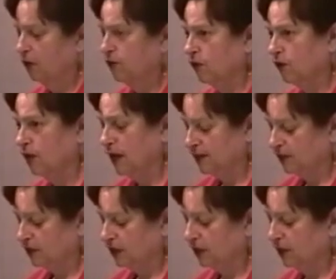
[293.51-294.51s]

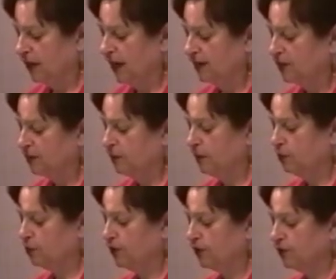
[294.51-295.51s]
fertilizer and glass could be
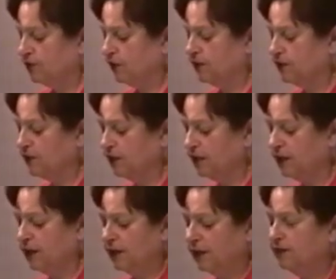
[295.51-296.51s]
produced from the
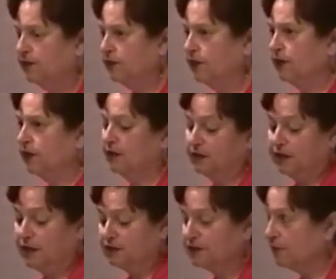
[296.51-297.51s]
silica and soda in
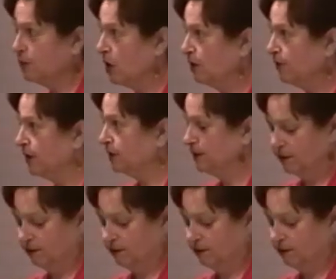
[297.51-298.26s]
calcium carbonate.